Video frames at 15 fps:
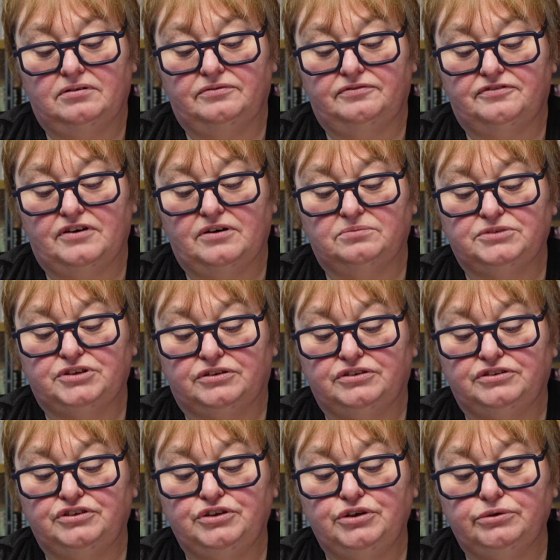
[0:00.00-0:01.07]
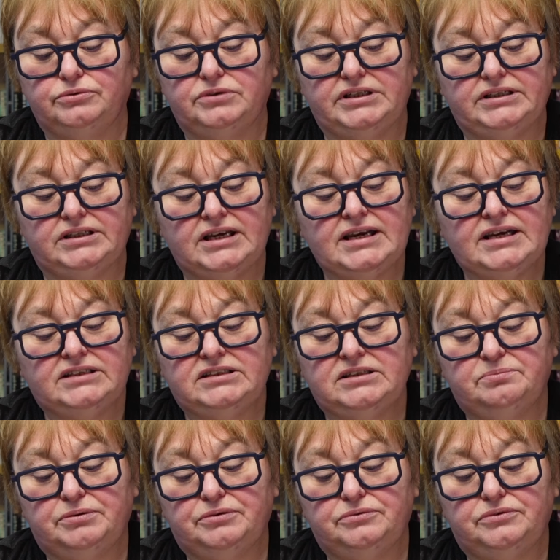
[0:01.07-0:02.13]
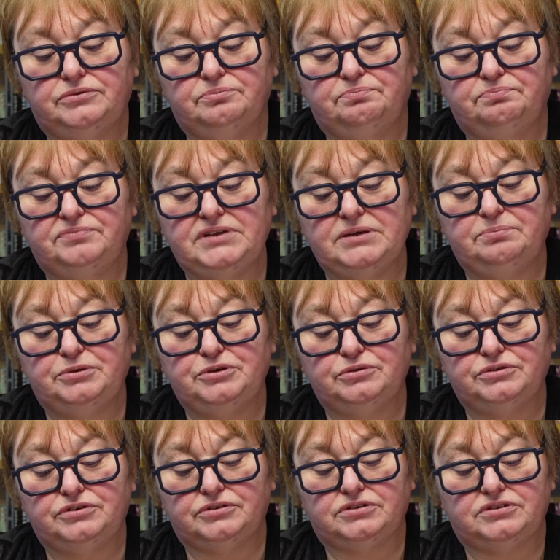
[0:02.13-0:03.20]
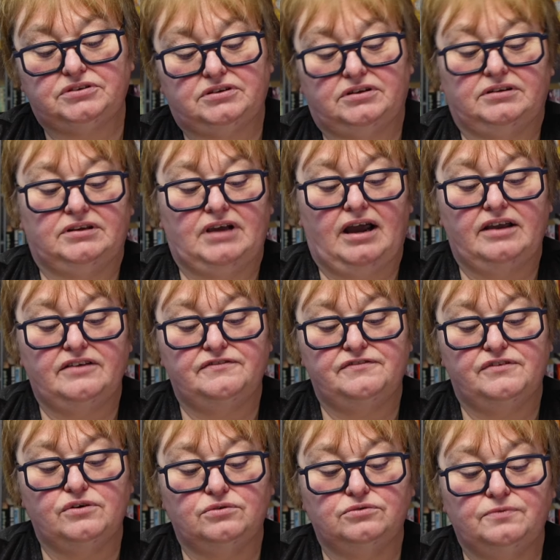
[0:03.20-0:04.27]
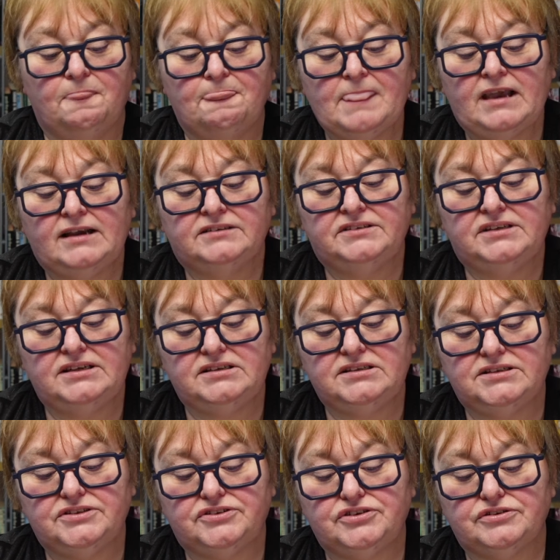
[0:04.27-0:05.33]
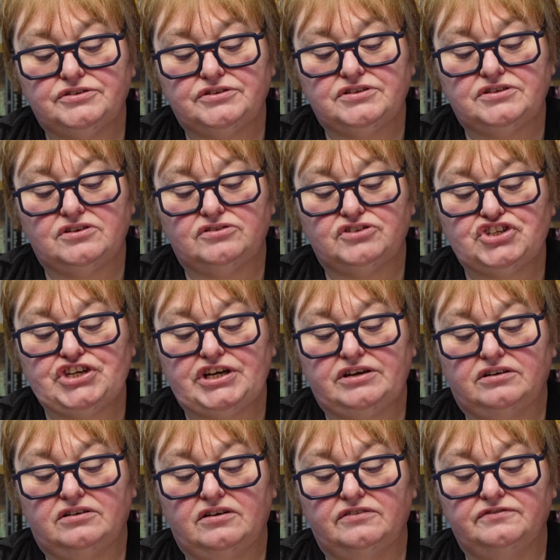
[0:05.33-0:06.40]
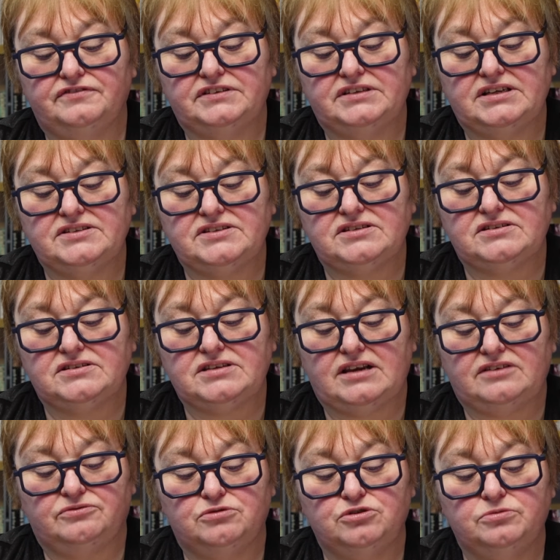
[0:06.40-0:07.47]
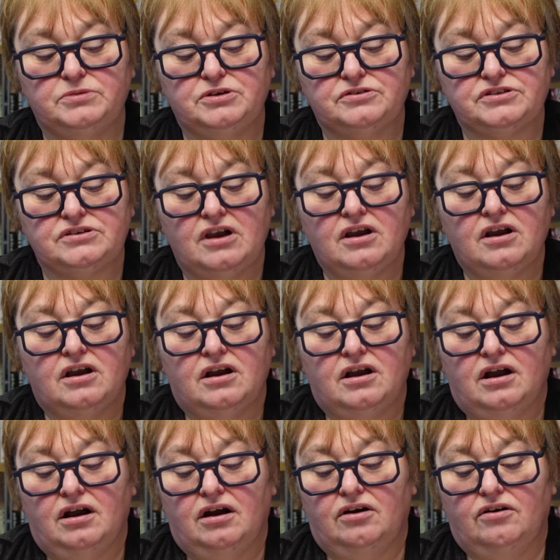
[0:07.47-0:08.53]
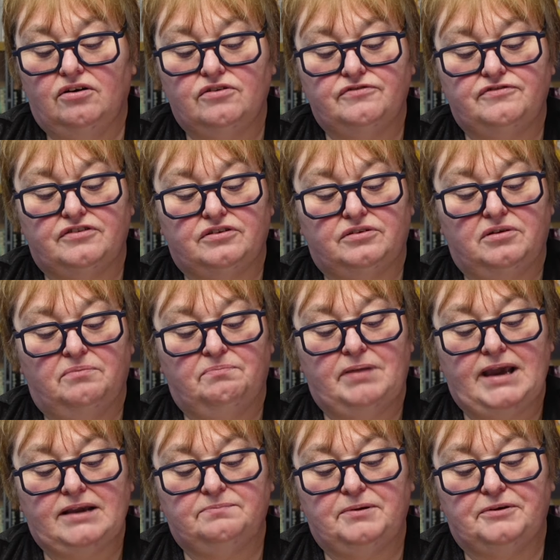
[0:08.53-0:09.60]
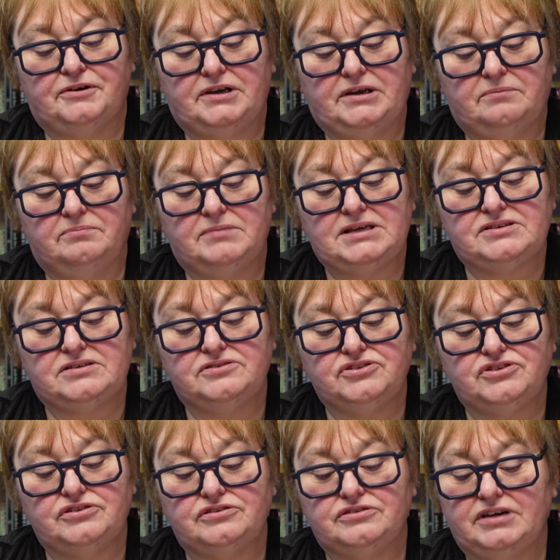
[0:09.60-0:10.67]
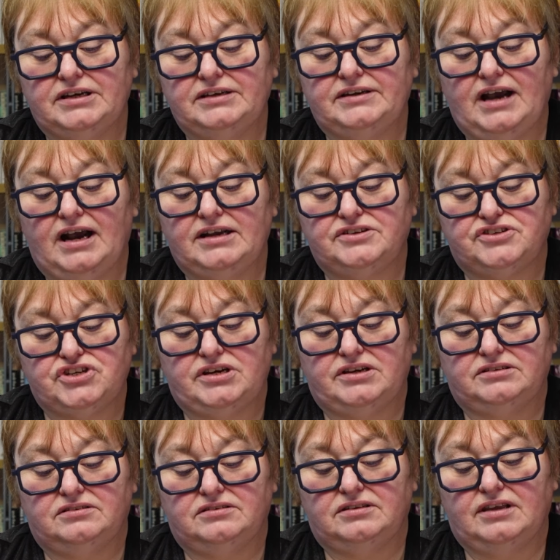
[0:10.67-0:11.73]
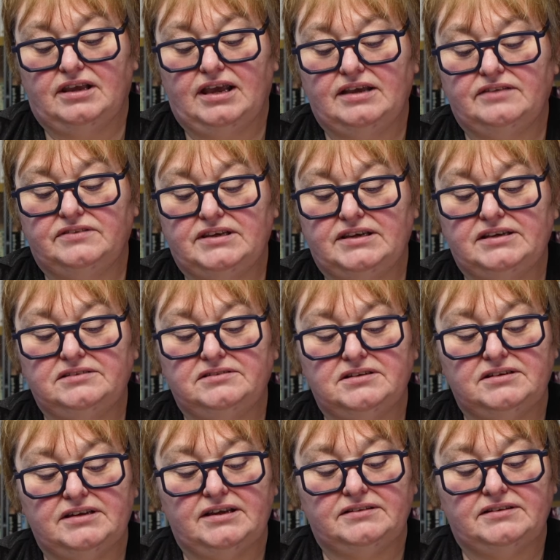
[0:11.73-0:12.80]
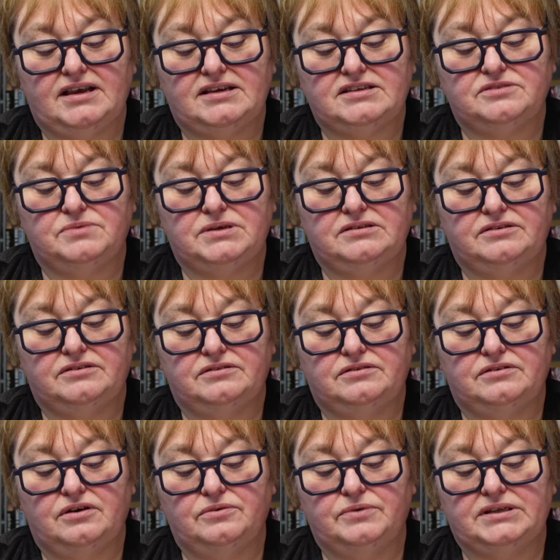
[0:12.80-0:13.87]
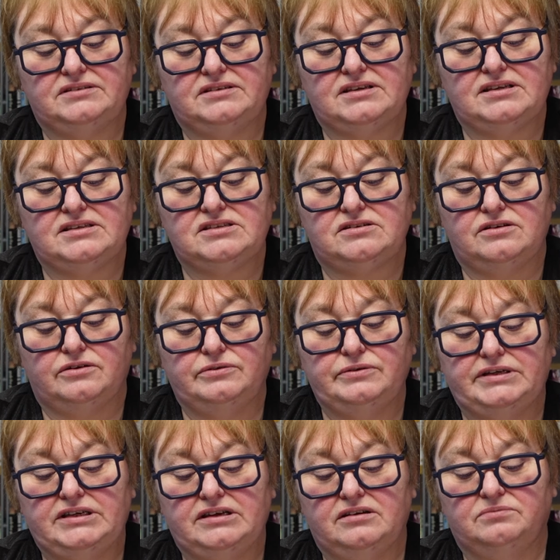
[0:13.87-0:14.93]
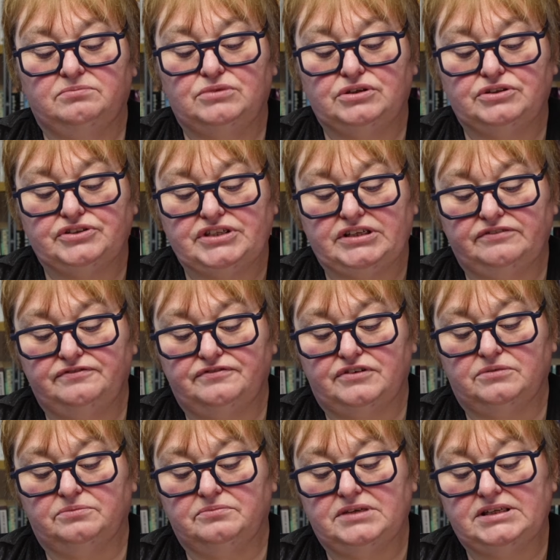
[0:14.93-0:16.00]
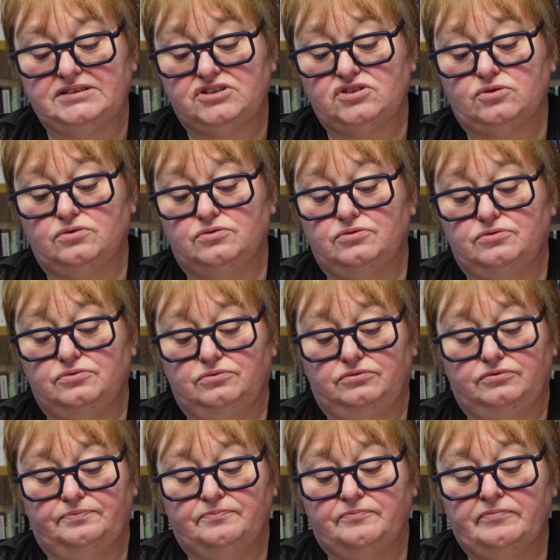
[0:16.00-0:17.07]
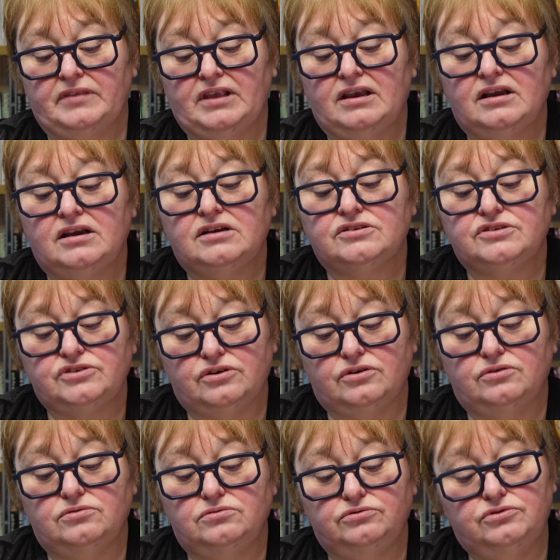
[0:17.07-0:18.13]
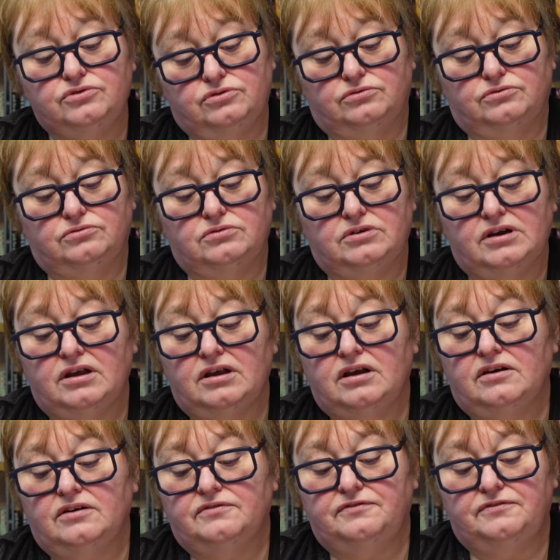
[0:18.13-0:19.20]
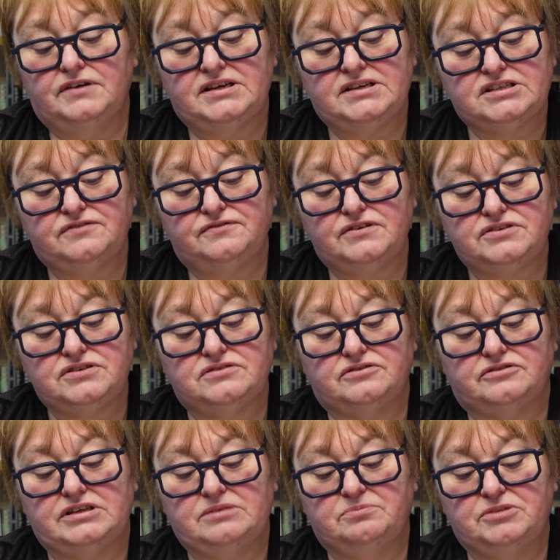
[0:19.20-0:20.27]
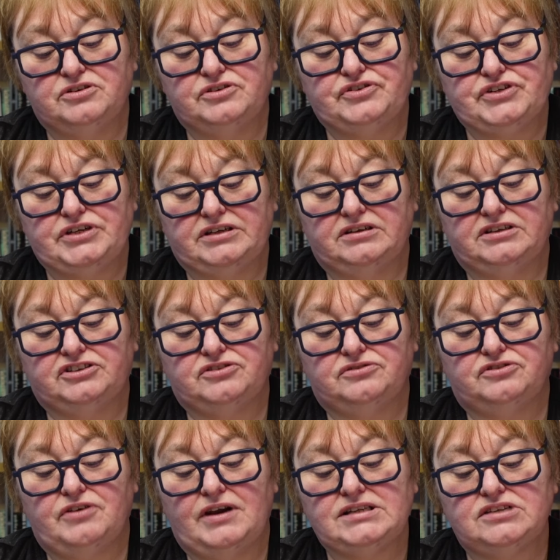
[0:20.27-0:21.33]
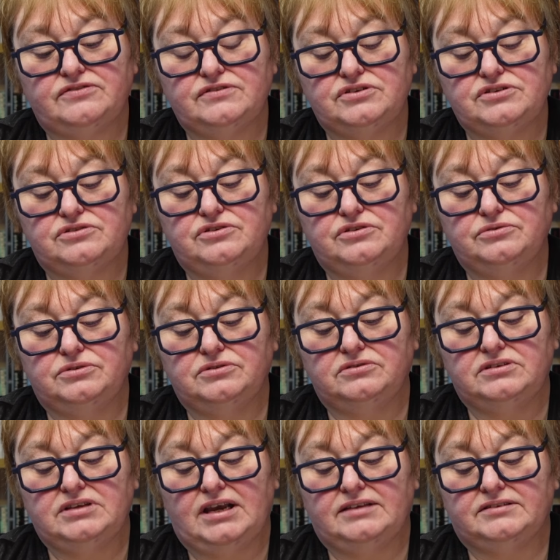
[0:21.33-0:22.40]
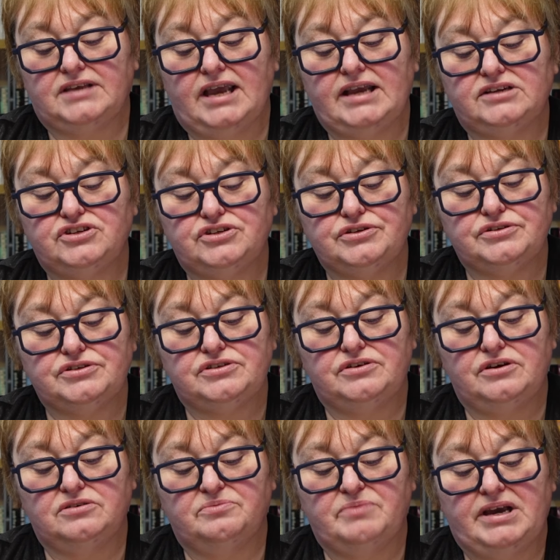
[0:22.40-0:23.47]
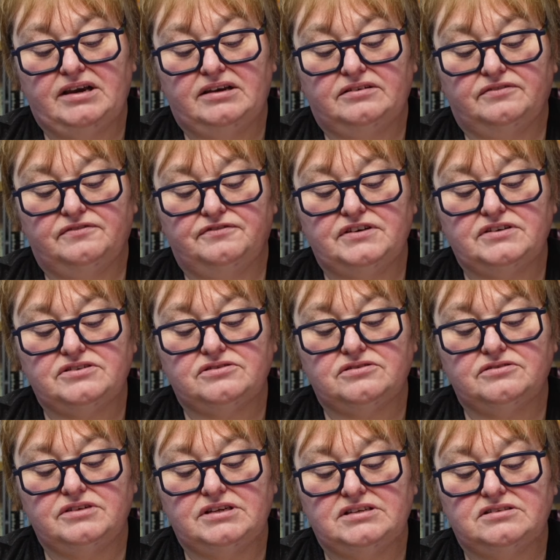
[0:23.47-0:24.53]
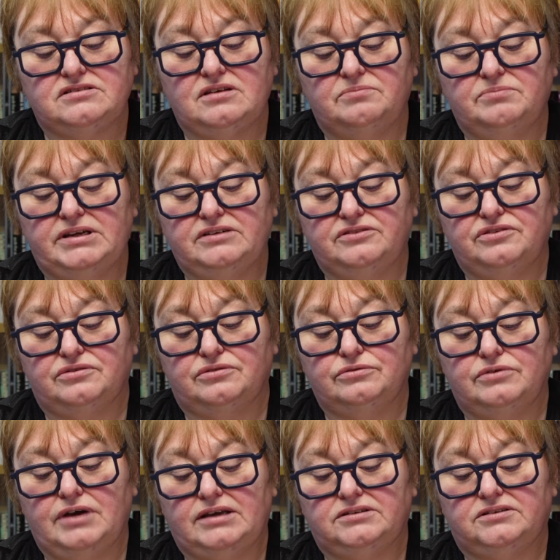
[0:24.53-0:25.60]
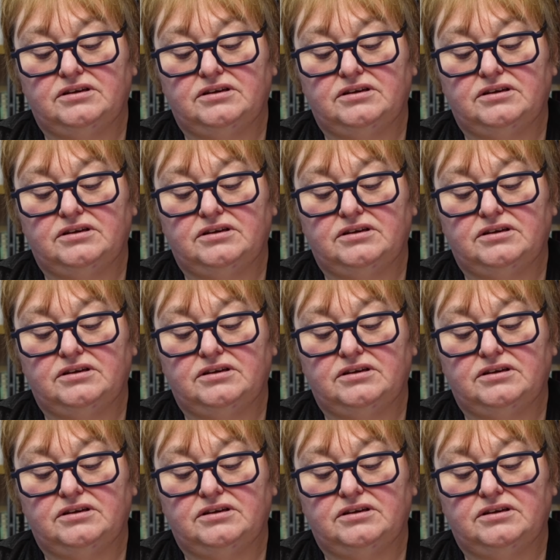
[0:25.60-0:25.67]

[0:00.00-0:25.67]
from the newly debuted iPhone. Teenagers share confidences and rumors over BlackBerry Messenger and iChat. And the internet as we know it is slowly emerging from its cocoon. So, too, is Foster emerging. A transfer student and anxious young man, Foster is stumbling through